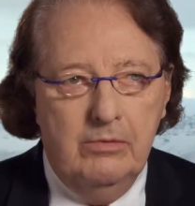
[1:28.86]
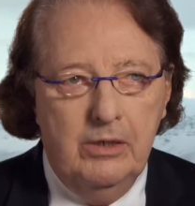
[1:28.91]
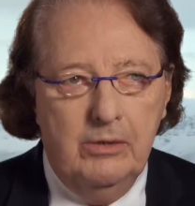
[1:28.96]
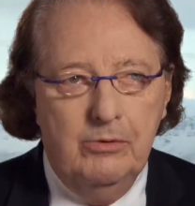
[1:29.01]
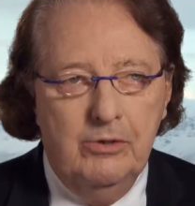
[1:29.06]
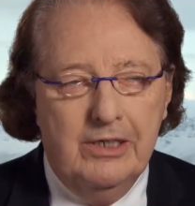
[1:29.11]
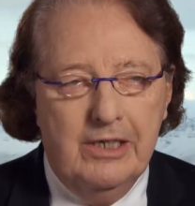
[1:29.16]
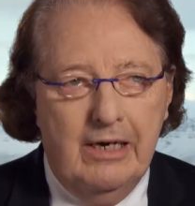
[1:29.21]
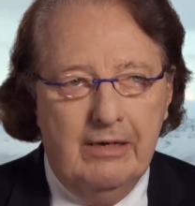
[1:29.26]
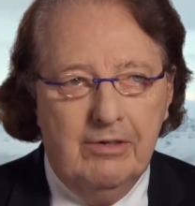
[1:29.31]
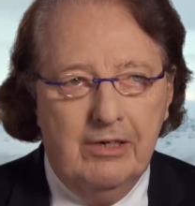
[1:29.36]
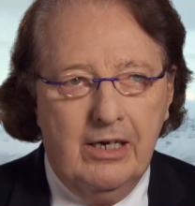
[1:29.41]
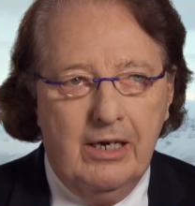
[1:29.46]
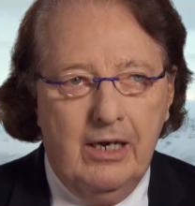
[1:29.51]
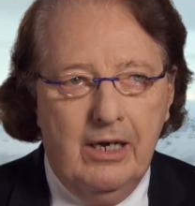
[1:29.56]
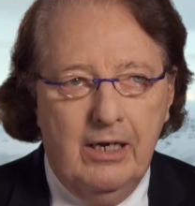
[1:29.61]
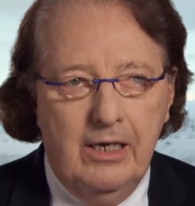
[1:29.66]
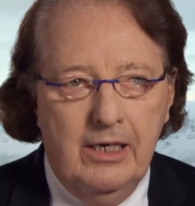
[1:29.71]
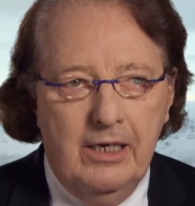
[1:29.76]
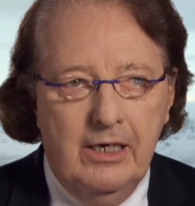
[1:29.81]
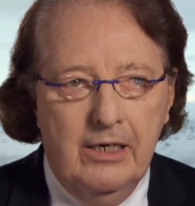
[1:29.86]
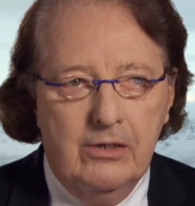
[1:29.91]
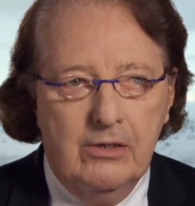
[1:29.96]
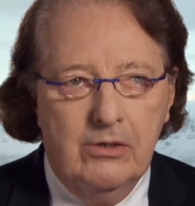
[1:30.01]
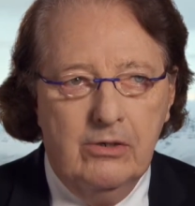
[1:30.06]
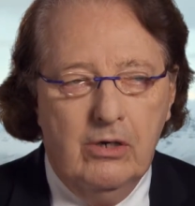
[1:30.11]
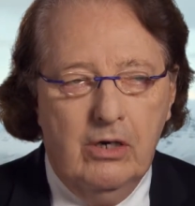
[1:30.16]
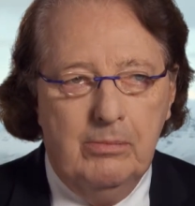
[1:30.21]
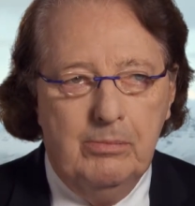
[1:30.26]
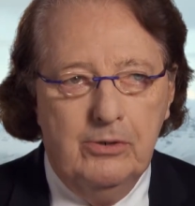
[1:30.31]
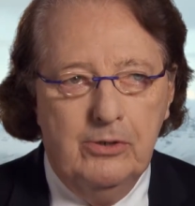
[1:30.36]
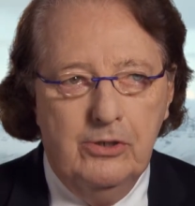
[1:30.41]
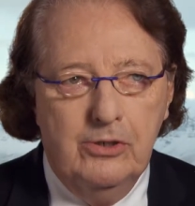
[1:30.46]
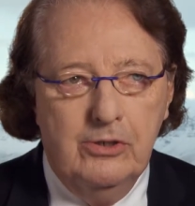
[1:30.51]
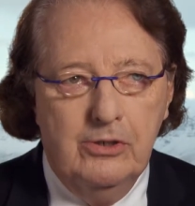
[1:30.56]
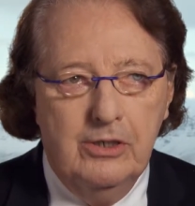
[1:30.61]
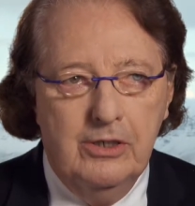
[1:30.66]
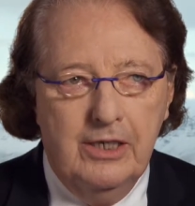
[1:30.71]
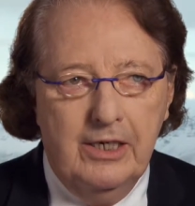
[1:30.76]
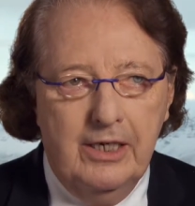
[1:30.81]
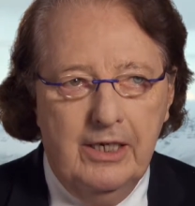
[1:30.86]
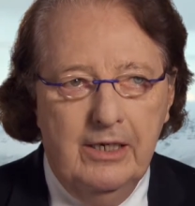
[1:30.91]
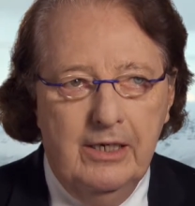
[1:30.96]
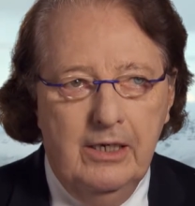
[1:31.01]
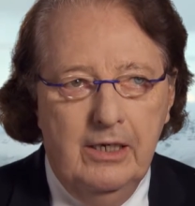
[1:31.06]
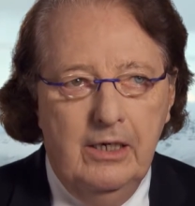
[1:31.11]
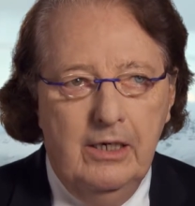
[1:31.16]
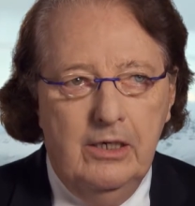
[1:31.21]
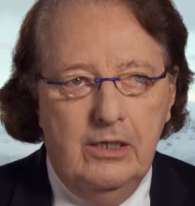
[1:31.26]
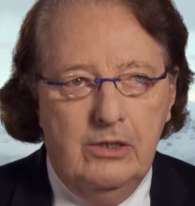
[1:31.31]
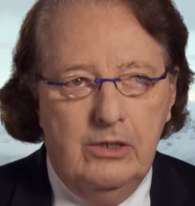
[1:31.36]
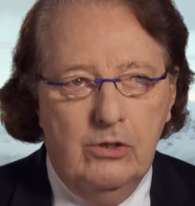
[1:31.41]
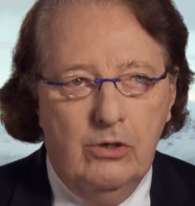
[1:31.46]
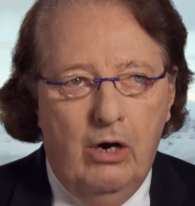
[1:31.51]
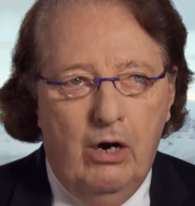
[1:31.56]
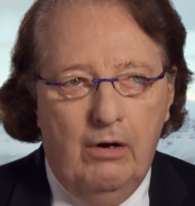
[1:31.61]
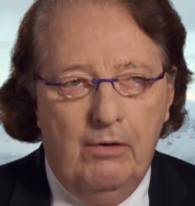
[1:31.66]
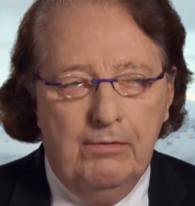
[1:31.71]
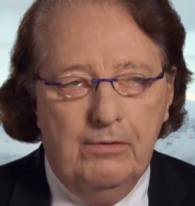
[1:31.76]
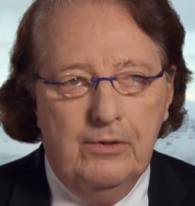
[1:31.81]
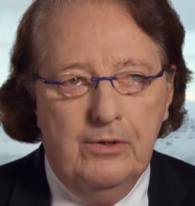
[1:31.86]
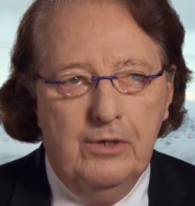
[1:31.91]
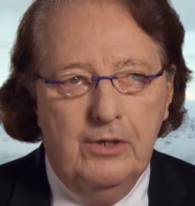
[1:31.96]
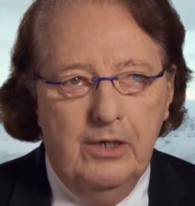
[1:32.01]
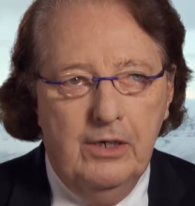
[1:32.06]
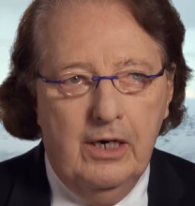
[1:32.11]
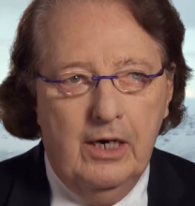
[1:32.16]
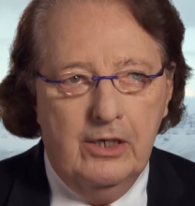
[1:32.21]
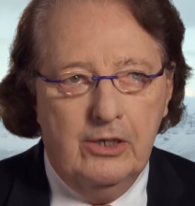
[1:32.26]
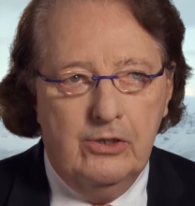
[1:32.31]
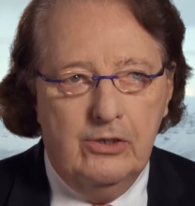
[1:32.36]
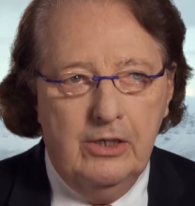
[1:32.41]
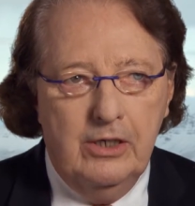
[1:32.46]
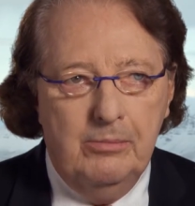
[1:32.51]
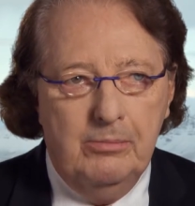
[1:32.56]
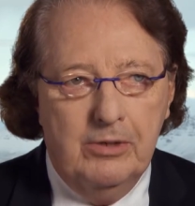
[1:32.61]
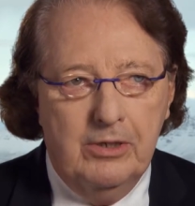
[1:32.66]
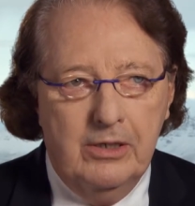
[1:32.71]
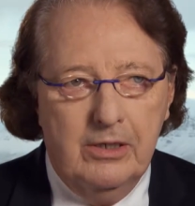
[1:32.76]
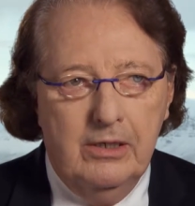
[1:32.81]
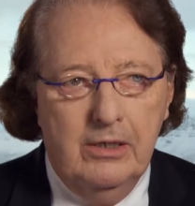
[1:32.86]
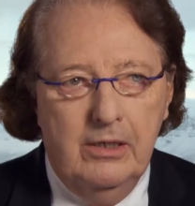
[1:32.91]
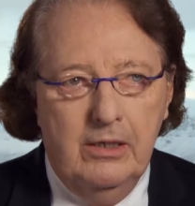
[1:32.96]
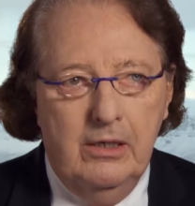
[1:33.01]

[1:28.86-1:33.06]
We would have a clear opportunity to offer a treatment